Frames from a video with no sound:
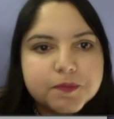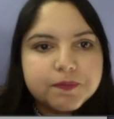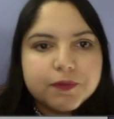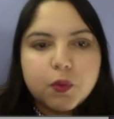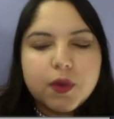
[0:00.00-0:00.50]

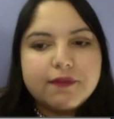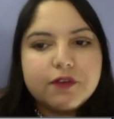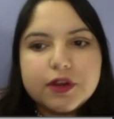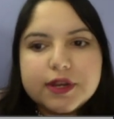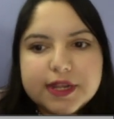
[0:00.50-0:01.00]
Whatever
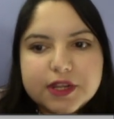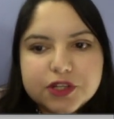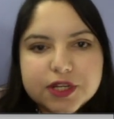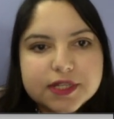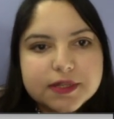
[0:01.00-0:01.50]
your
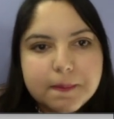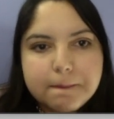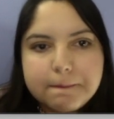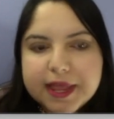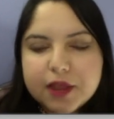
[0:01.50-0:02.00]
niche is,
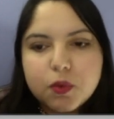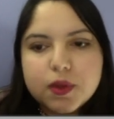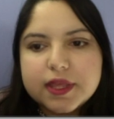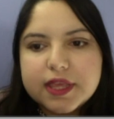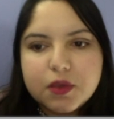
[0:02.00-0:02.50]
pick
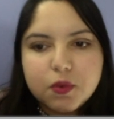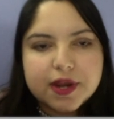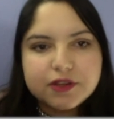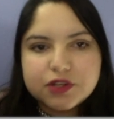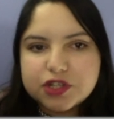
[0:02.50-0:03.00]
one keyword
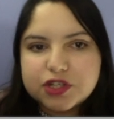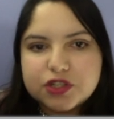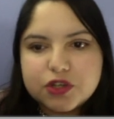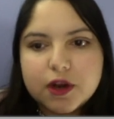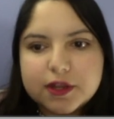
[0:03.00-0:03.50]
and just
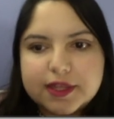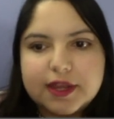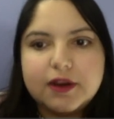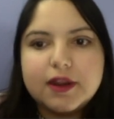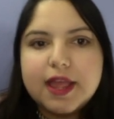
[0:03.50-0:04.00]
start
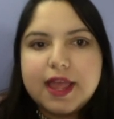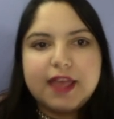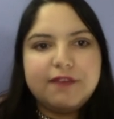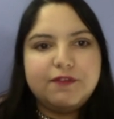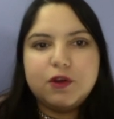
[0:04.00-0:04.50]
there.
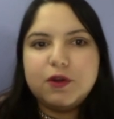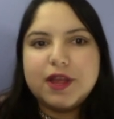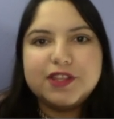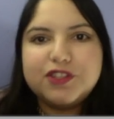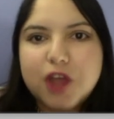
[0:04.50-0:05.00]
If you're
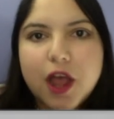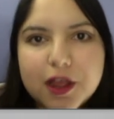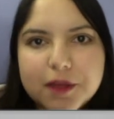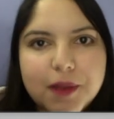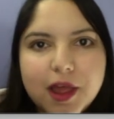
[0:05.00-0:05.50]
a
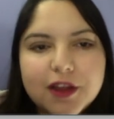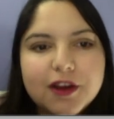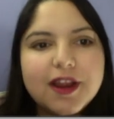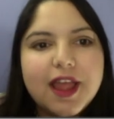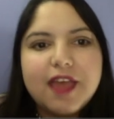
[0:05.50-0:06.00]
dog
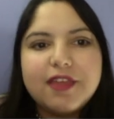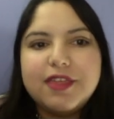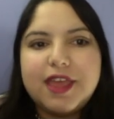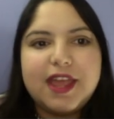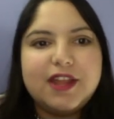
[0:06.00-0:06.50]
blogger,
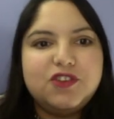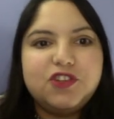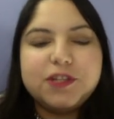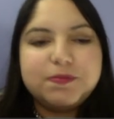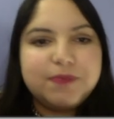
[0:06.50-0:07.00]
then
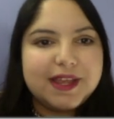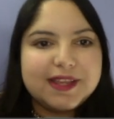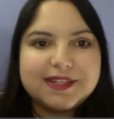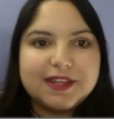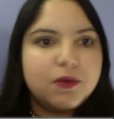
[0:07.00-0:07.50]
just pick a
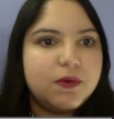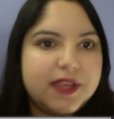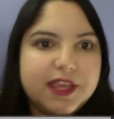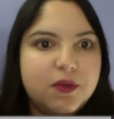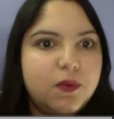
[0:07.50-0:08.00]
single
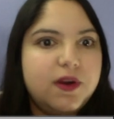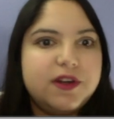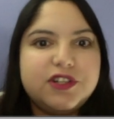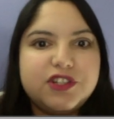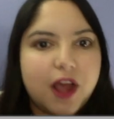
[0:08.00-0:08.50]

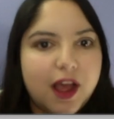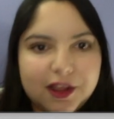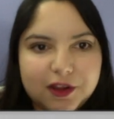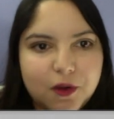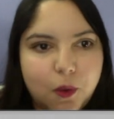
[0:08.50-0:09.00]
keyword,
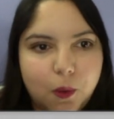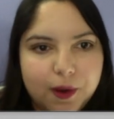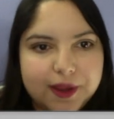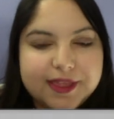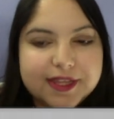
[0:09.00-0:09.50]
dog.
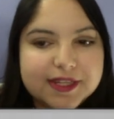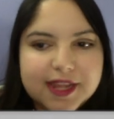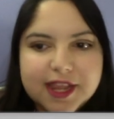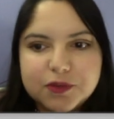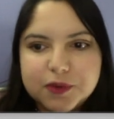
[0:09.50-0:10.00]
Or in this
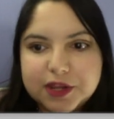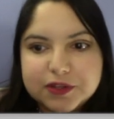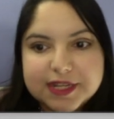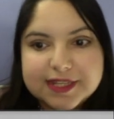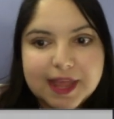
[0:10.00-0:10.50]
case, we're going to
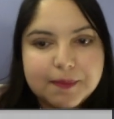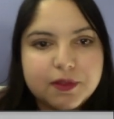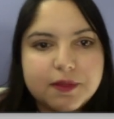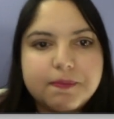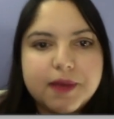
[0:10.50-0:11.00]
use the
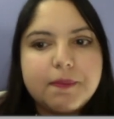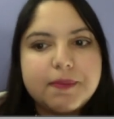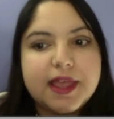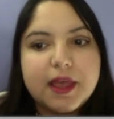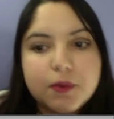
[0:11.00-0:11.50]
example of
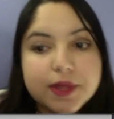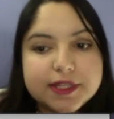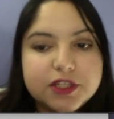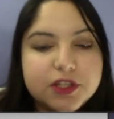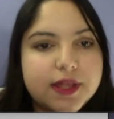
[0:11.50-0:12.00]
puppy, and we'll
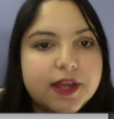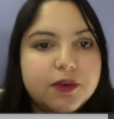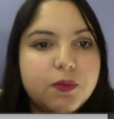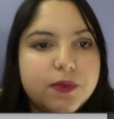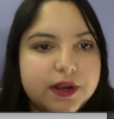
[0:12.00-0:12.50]
get to that
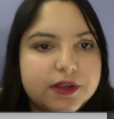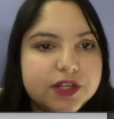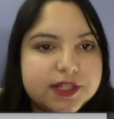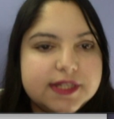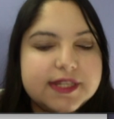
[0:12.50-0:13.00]
in
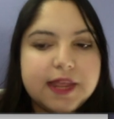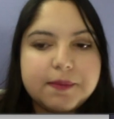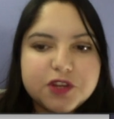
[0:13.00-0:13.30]
just a second.